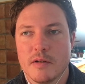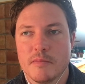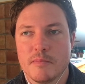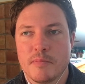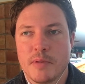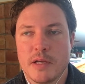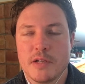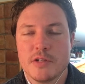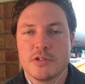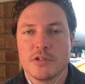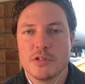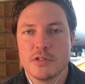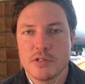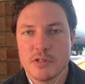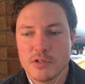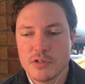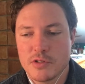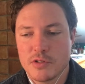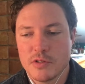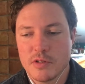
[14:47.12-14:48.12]
patients
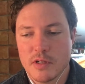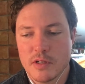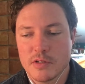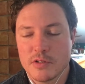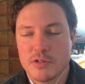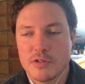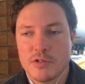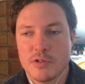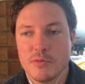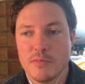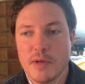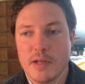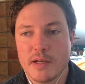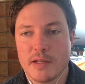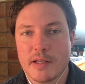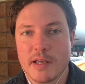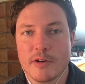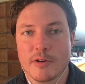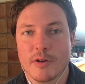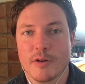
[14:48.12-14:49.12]
and too many
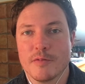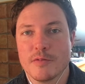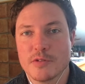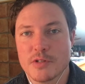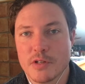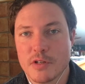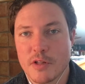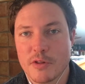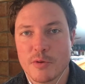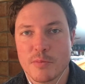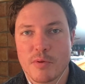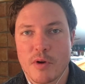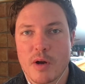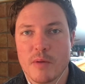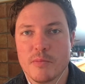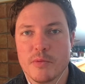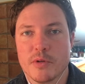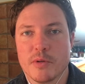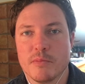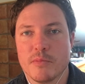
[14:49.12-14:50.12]
caregivers, another
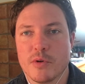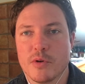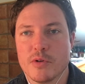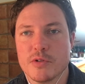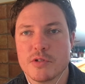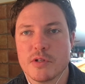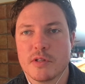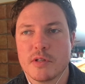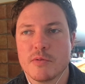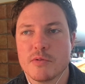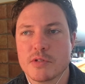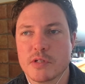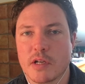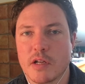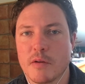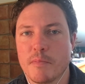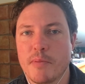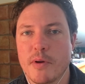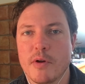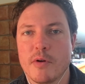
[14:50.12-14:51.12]
problem would emerge. That there was a
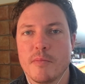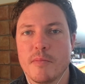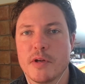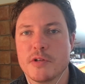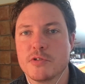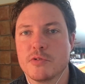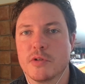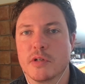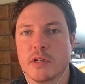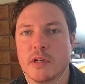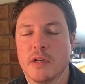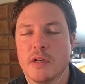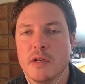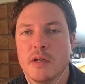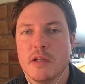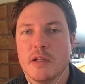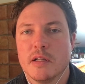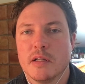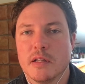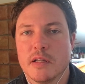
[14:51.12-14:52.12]
kind of parametric,
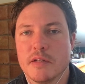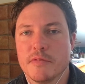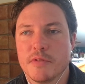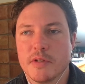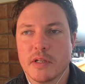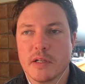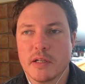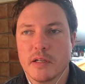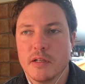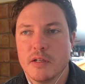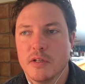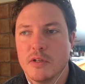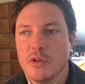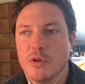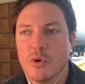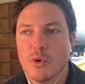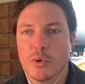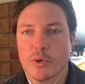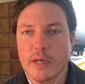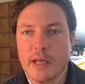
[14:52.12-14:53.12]
living,
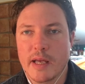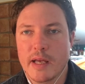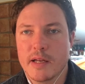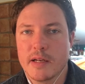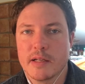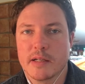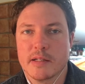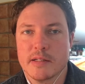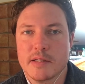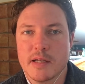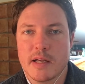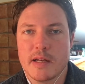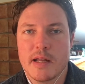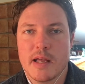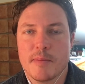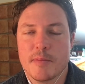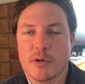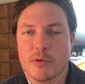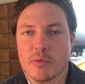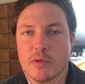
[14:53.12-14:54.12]
organic,
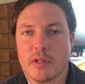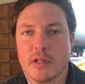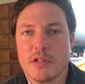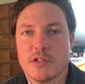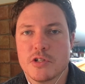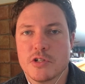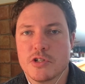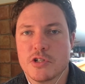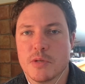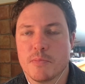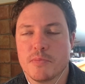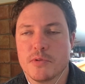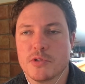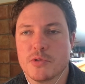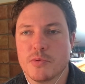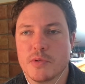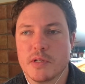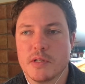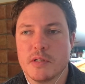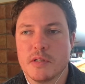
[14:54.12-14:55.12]
dynamic relationship
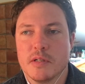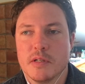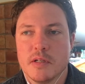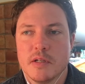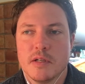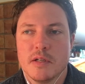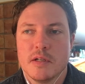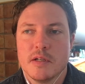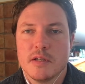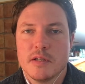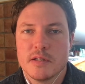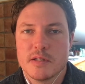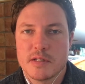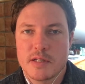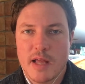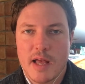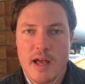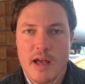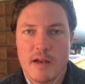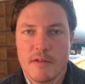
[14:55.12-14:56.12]
between
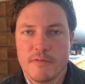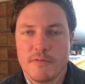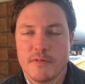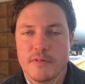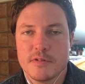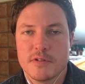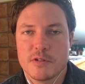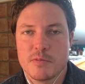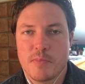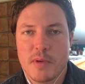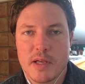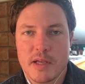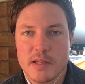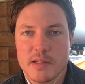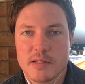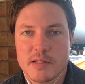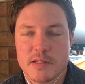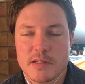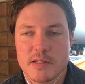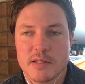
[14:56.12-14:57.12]
staff,
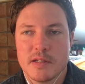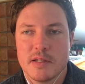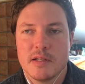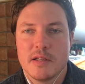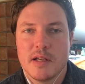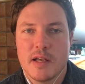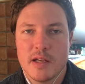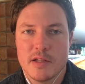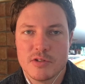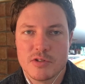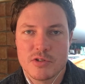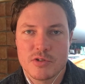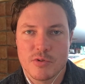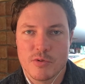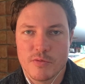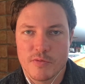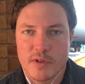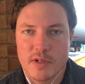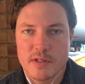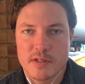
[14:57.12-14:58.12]
space, and
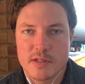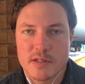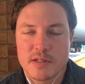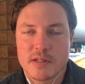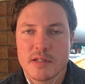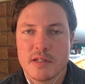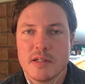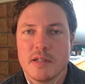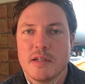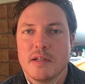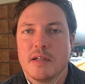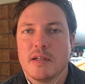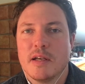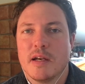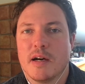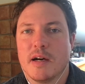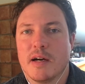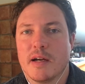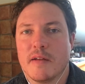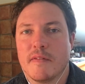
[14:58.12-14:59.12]
service.
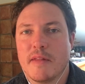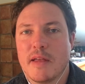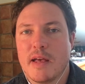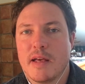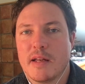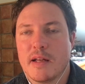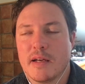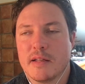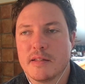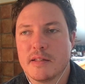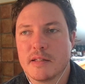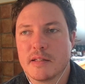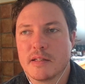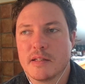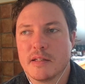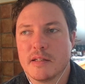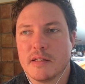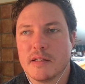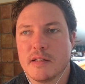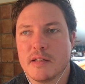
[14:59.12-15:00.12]
And that, I
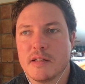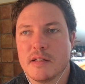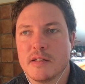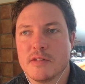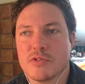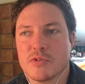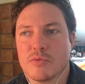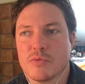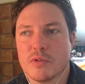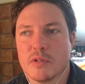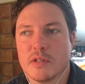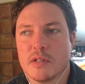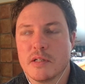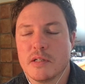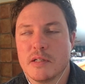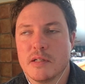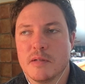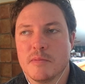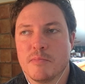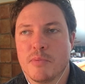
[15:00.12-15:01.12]
think, is a
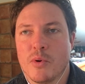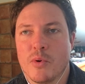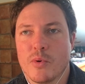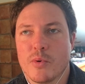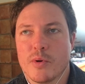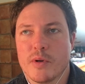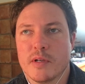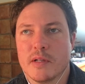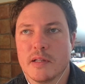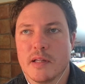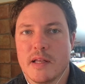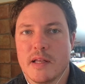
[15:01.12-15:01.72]
really important